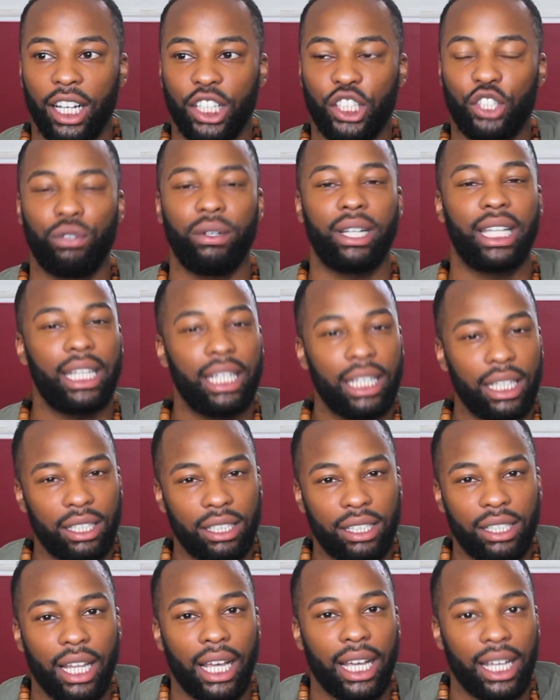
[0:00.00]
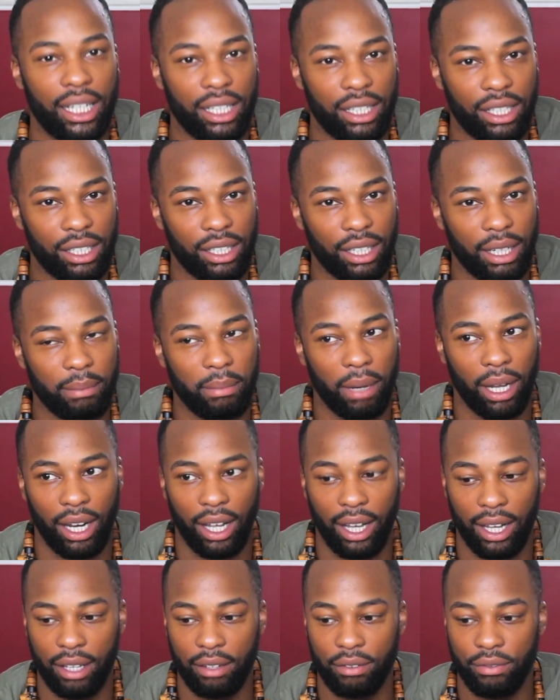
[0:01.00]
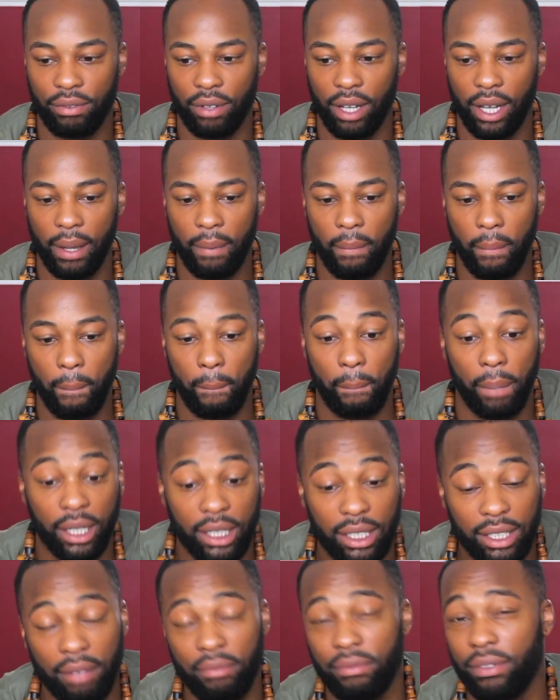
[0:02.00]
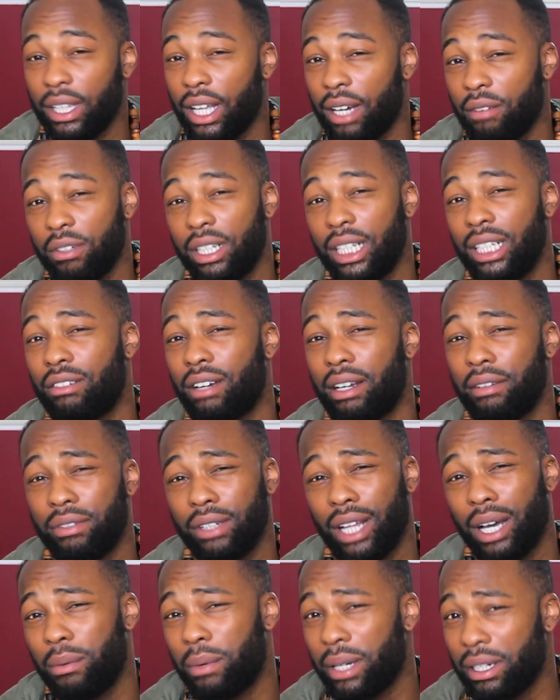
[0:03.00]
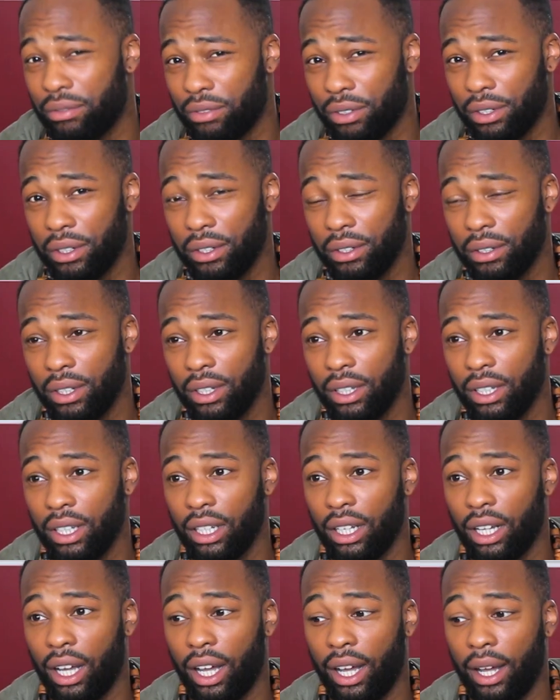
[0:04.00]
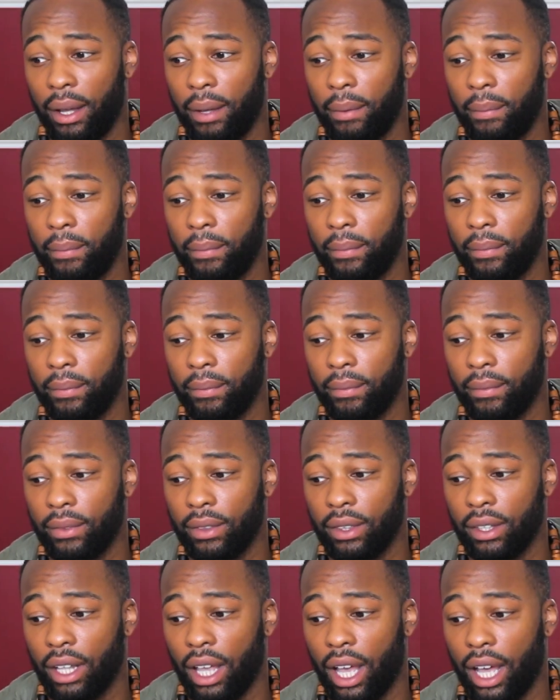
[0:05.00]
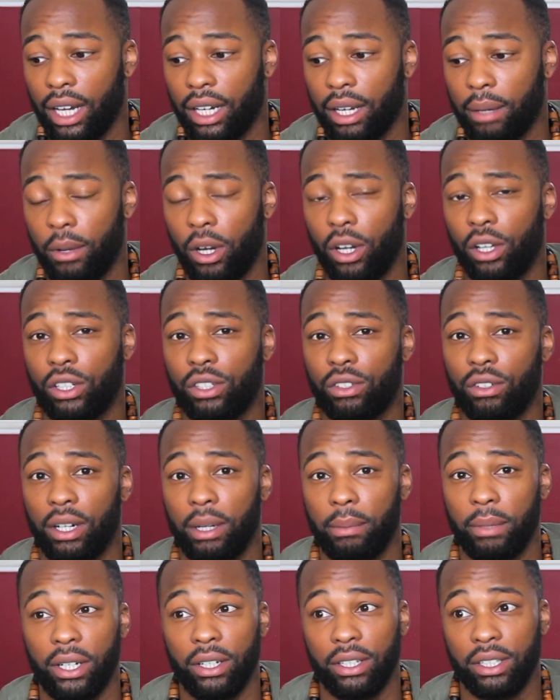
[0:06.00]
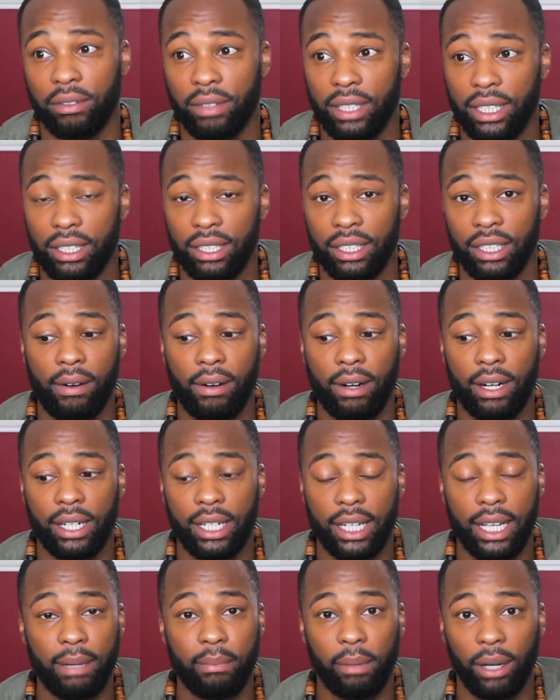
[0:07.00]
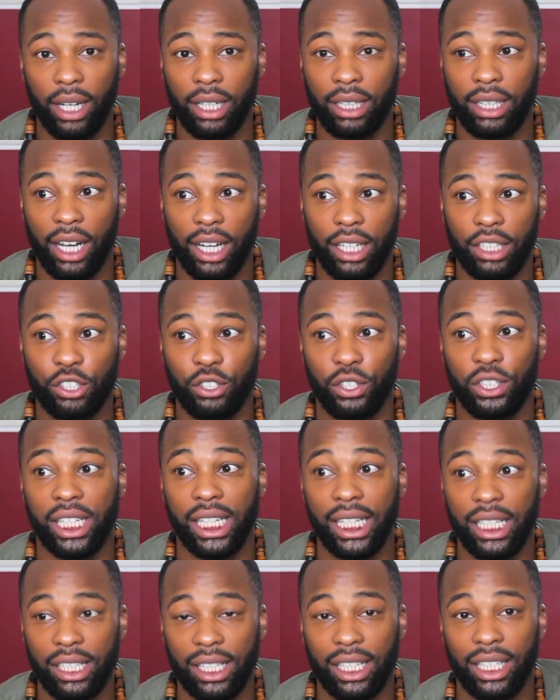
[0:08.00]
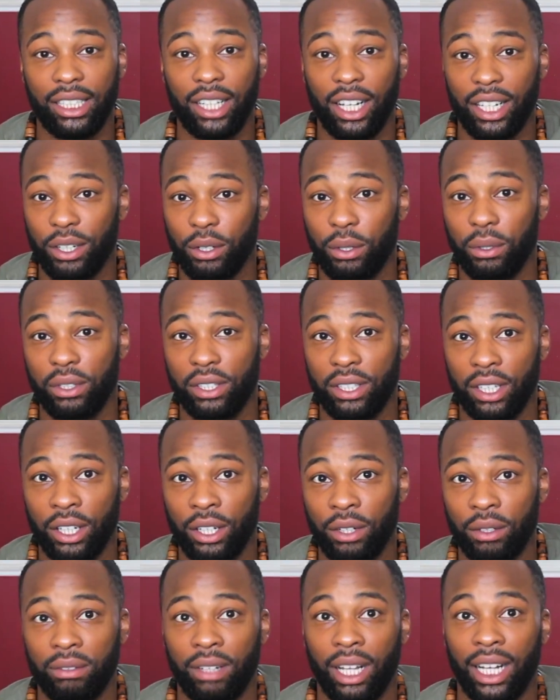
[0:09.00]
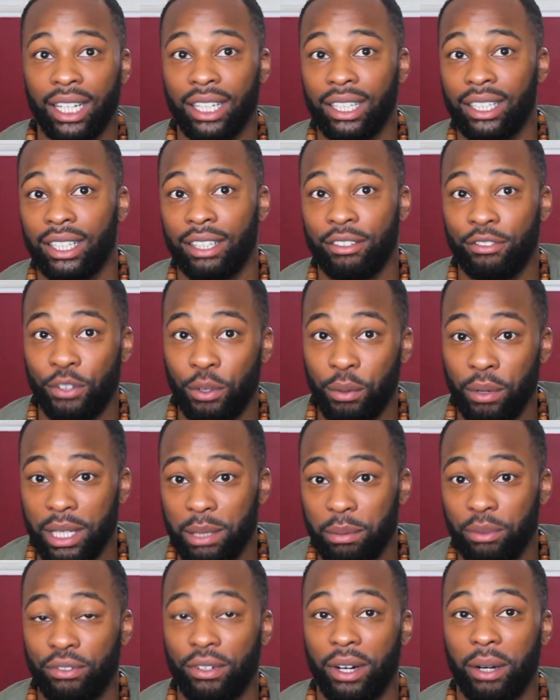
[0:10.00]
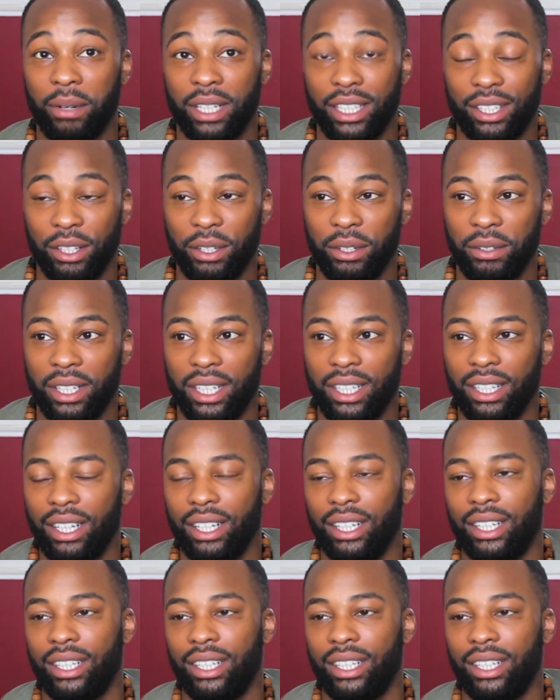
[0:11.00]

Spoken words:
tricky stage in my life, but something that I'm really grateful that I went through, and I'm a lot stronger because of it. And yeah, but I strategically done it also like a few weeks before I went to uni,